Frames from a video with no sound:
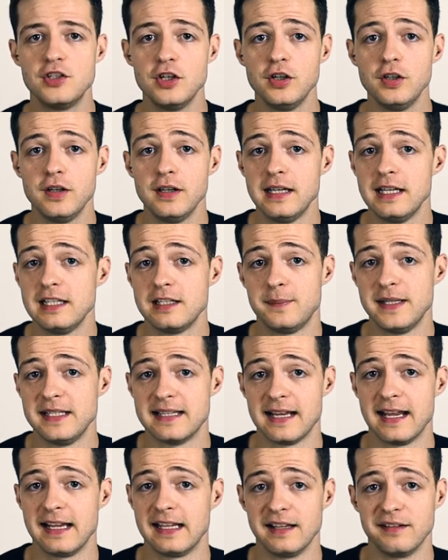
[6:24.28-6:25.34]
Do you need to be
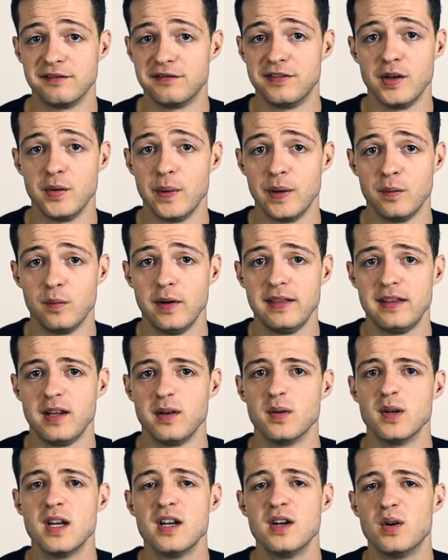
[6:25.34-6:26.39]
taking fluid with
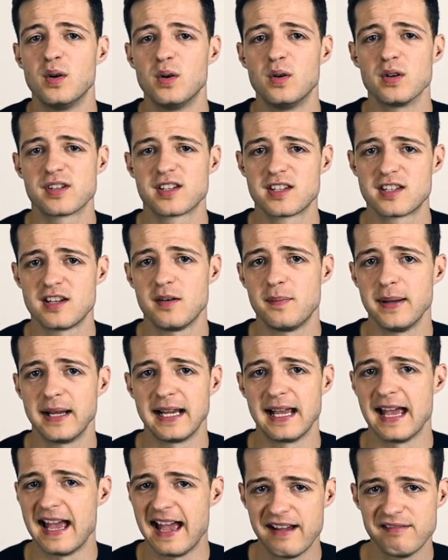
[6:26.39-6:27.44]
you or
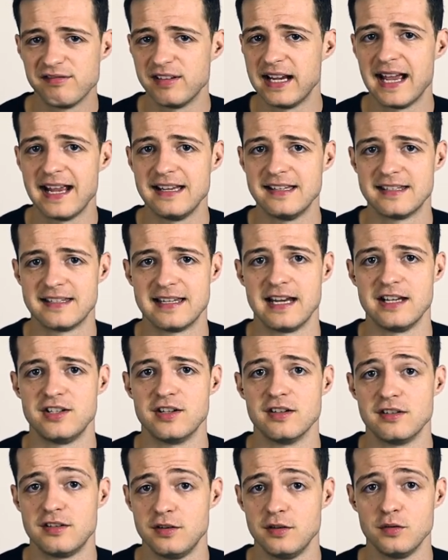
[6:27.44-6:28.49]
stopping at every aid
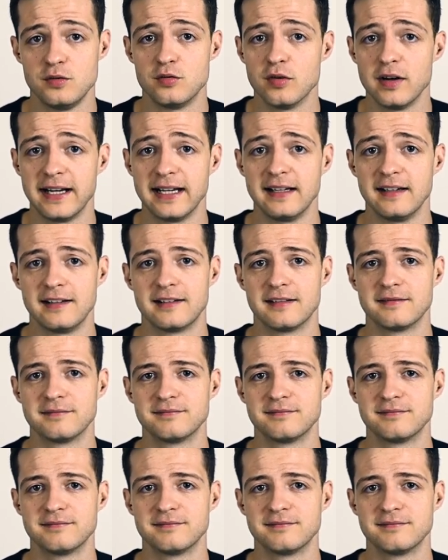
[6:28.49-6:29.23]
station to drink?